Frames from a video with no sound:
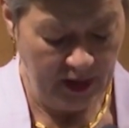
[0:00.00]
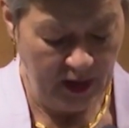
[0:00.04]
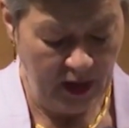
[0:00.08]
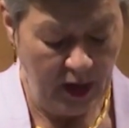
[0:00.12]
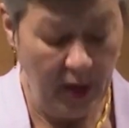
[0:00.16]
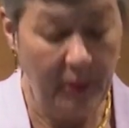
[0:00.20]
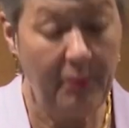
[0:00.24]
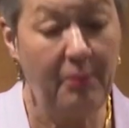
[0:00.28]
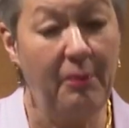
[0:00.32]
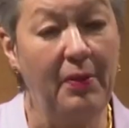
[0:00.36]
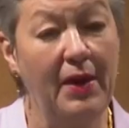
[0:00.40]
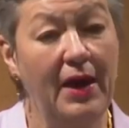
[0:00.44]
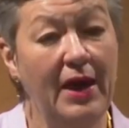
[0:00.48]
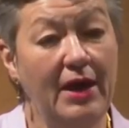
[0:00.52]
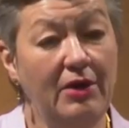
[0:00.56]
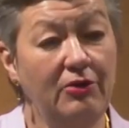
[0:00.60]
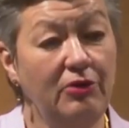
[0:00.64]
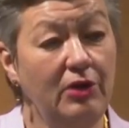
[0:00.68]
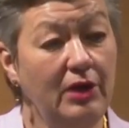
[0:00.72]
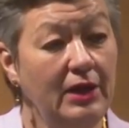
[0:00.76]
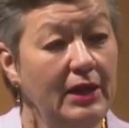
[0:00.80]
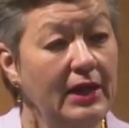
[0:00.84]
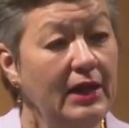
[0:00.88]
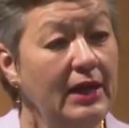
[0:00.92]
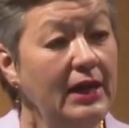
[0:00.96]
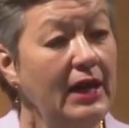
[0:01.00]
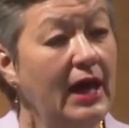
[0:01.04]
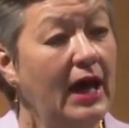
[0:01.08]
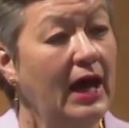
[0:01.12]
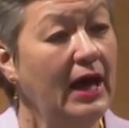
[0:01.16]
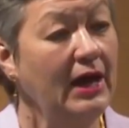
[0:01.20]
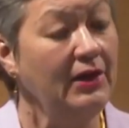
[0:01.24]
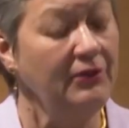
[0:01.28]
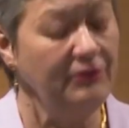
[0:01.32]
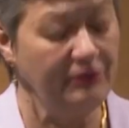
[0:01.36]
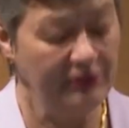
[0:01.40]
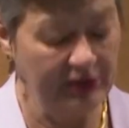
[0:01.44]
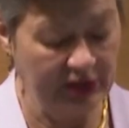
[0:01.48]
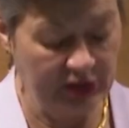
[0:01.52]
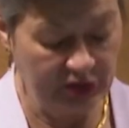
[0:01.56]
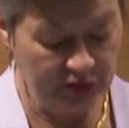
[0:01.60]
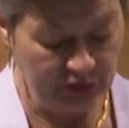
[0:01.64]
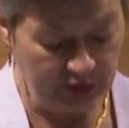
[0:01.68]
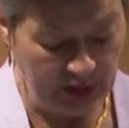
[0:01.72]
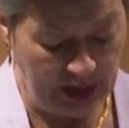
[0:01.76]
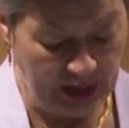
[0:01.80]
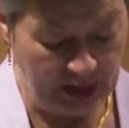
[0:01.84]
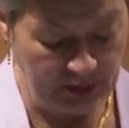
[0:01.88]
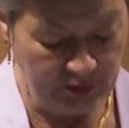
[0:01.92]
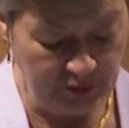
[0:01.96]
A parallel
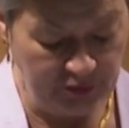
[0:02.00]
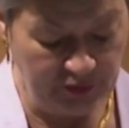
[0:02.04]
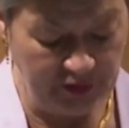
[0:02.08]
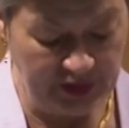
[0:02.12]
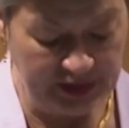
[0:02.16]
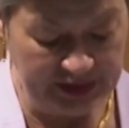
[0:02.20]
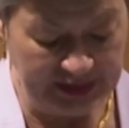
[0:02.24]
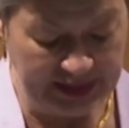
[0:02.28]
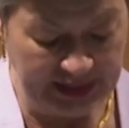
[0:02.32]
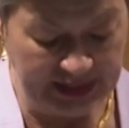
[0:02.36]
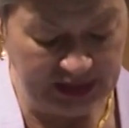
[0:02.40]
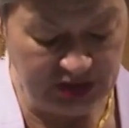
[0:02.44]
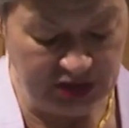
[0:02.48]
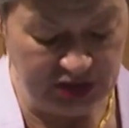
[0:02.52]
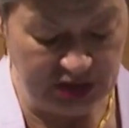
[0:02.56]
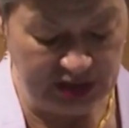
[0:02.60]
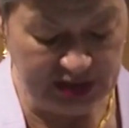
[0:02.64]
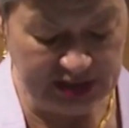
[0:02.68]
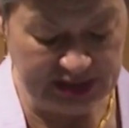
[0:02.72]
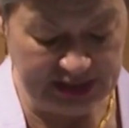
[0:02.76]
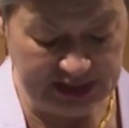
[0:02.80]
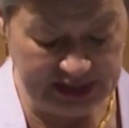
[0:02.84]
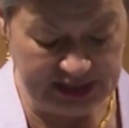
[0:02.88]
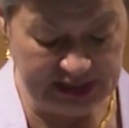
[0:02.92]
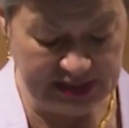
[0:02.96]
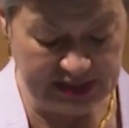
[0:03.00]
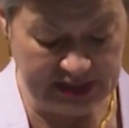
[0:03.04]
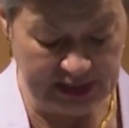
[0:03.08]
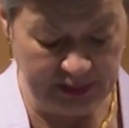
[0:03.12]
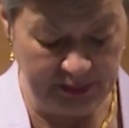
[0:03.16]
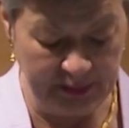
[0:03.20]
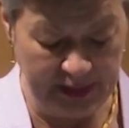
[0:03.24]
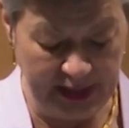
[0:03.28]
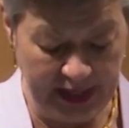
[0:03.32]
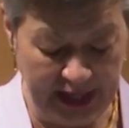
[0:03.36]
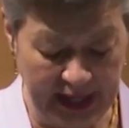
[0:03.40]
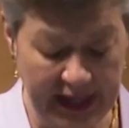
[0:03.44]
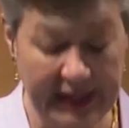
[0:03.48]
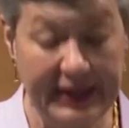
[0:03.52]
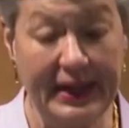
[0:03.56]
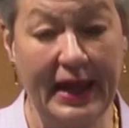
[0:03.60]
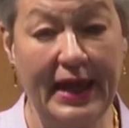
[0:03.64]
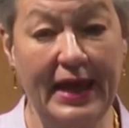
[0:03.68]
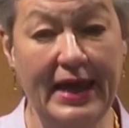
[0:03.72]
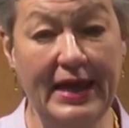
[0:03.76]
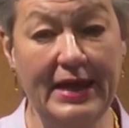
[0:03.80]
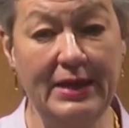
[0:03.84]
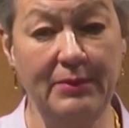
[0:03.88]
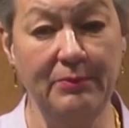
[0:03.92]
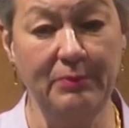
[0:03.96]
underground financial system
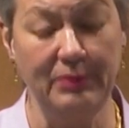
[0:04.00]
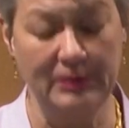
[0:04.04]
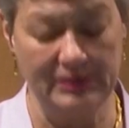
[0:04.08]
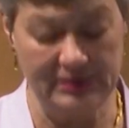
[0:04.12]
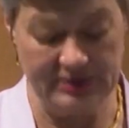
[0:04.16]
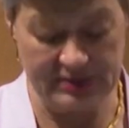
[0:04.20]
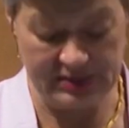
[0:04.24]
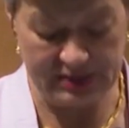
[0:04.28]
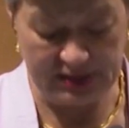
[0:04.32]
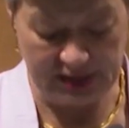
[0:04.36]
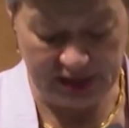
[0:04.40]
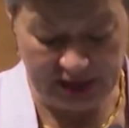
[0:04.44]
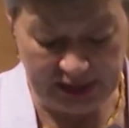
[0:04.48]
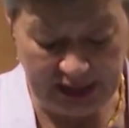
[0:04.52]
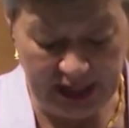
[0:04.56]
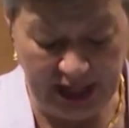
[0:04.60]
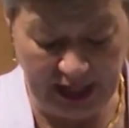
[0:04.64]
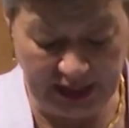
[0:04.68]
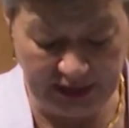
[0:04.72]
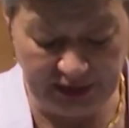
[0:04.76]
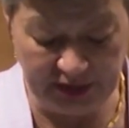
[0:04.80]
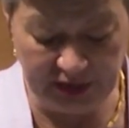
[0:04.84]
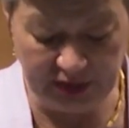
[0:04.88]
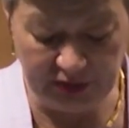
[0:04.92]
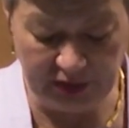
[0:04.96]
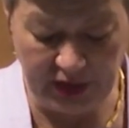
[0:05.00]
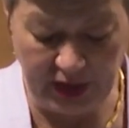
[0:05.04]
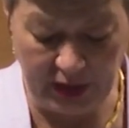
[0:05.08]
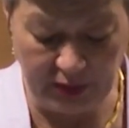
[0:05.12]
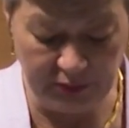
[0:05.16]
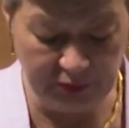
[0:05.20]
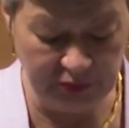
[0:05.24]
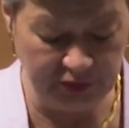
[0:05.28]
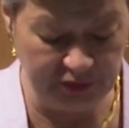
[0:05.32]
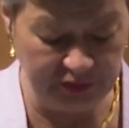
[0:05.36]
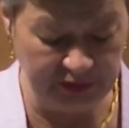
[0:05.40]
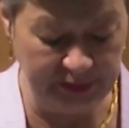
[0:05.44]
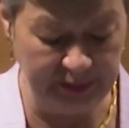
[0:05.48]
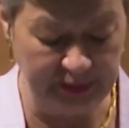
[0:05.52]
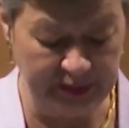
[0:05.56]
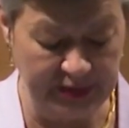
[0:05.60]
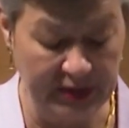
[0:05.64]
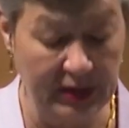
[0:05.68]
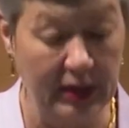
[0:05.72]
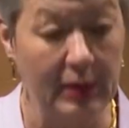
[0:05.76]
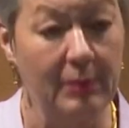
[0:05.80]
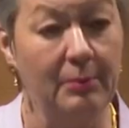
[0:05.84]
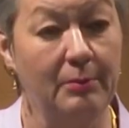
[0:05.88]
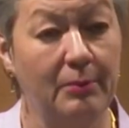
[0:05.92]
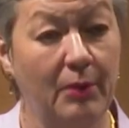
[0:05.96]
enables an underground
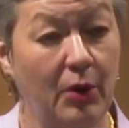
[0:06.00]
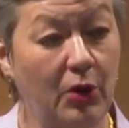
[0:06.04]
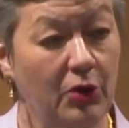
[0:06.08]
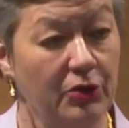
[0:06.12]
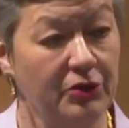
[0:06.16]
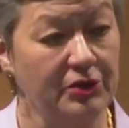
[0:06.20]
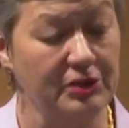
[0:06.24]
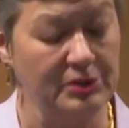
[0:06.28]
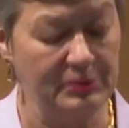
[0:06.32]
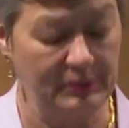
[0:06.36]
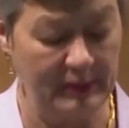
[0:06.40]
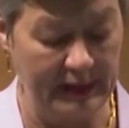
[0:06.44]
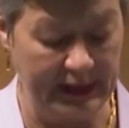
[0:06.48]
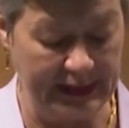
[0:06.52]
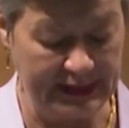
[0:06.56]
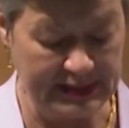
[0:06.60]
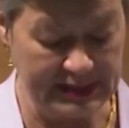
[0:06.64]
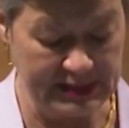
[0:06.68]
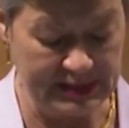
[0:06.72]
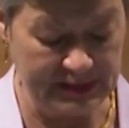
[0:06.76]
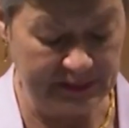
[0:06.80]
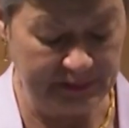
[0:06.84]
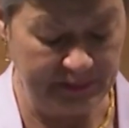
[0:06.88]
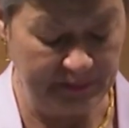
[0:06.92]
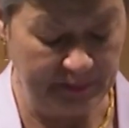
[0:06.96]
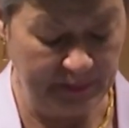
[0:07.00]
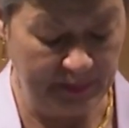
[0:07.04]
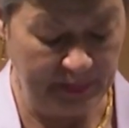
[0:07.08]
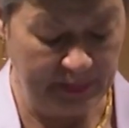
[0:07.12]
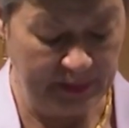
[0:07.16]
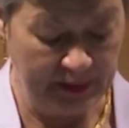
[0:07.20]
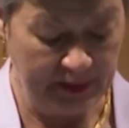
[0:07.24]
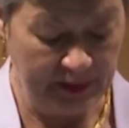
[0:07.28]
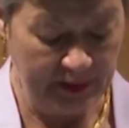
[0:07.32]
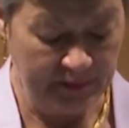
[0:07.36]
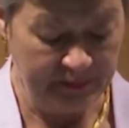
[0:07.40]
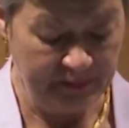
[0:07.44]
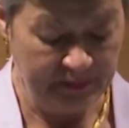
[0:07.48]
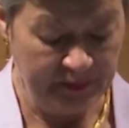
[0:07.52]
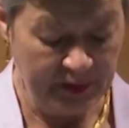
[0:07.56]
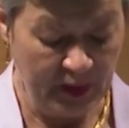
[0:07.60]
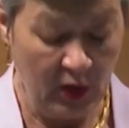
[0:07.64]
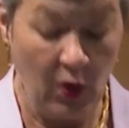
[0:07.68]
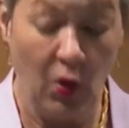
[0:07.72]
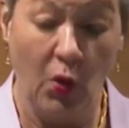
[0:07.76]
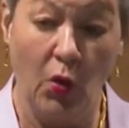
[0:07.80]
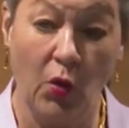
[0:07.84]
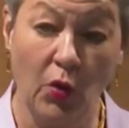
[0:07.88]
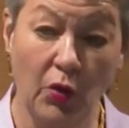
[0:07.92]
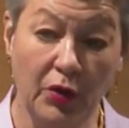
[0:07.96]
criminal marketplace.
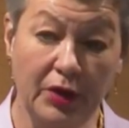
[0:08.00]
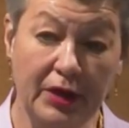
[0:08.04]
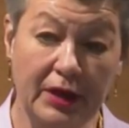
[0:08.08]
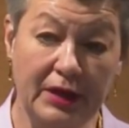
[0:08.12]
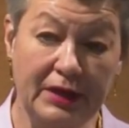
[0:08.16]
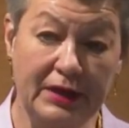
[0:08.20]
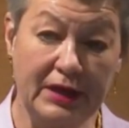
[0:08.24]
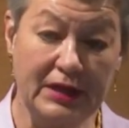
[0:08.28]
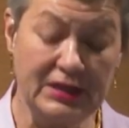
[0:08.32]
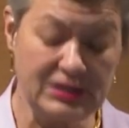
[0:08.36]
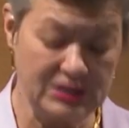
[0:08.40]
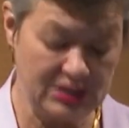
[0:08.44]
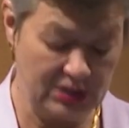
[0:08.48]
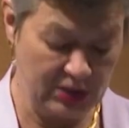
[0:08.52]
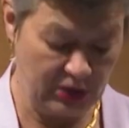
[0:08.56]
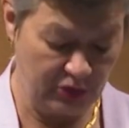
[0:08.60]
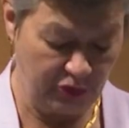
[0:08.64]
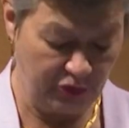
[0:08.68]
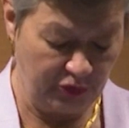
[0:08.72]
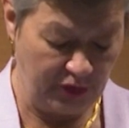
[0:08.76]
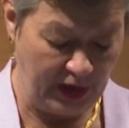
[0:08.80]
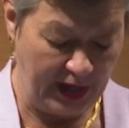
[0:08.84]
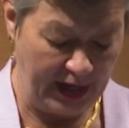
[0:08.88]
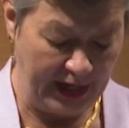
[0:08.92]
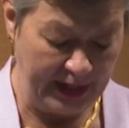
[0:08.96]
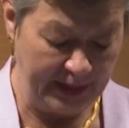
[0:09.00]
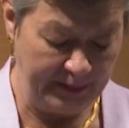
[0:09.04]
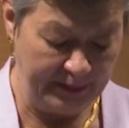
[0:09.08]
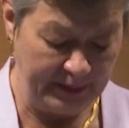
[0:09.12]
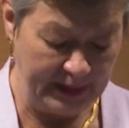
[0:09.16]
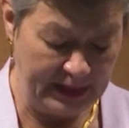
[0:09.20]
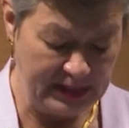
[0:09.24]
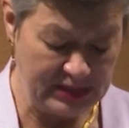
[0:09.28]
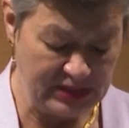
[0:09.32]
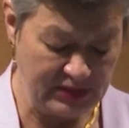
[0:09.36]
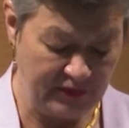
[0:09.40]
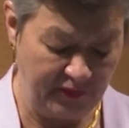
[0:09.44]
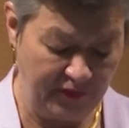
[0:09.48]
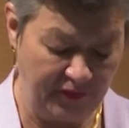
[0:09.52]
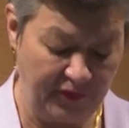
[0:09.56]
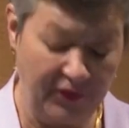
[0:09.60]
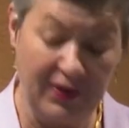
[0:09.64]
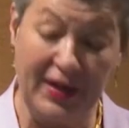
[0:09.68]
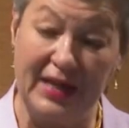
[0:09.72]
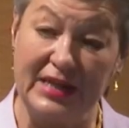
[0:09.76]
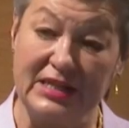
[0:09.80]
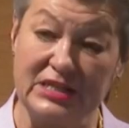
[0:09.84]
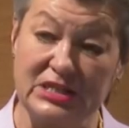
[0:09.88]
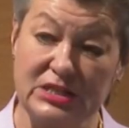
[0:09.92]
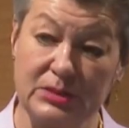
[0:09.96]
Organized crime is a
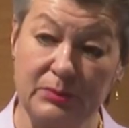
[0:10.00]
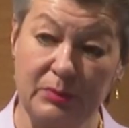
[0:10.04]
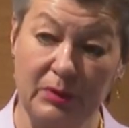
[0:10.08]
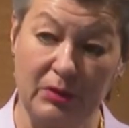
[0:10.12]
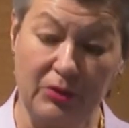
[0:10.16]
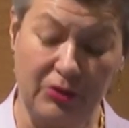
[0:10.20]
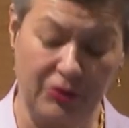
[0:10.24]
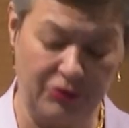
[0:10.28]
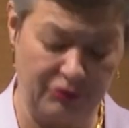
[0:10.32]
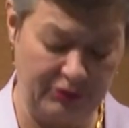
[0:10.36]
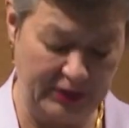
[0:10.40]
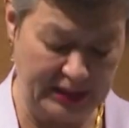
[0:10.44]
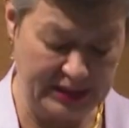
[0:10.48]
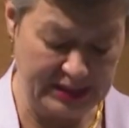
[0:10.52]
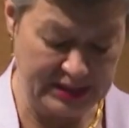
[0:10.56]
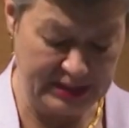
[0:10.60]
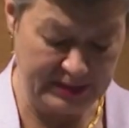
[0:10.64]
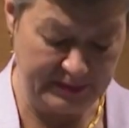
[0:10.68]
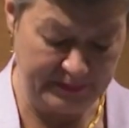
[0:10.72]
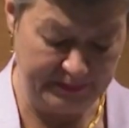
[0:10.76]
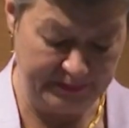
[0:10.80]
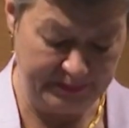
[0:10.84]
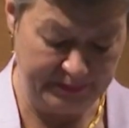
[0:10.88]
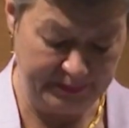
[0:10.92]
flexible threat.